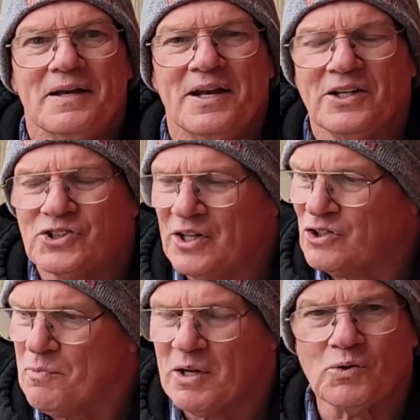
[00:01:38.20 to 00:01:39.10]
in his
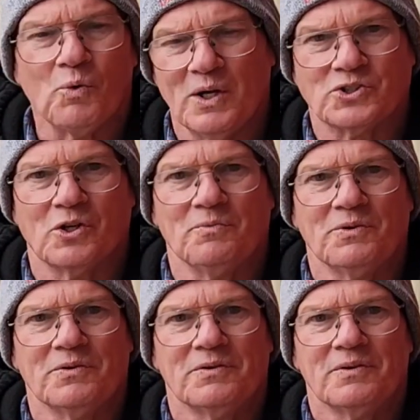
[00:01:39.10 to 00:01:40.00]
intimate wisdom,
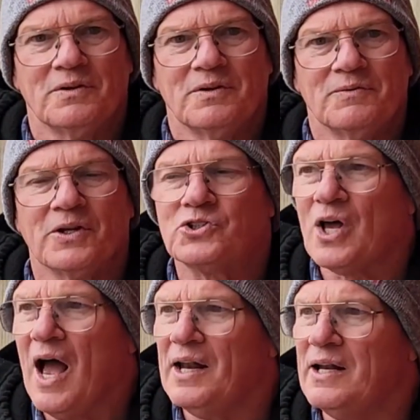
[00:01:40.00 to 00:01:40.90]

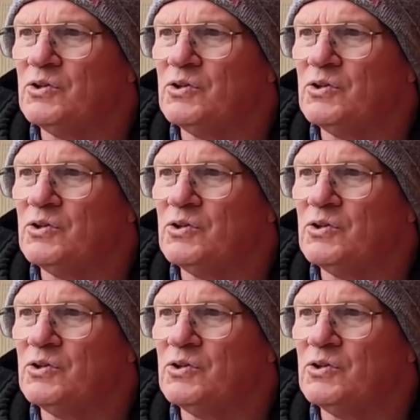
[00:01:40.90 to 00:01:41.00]
decided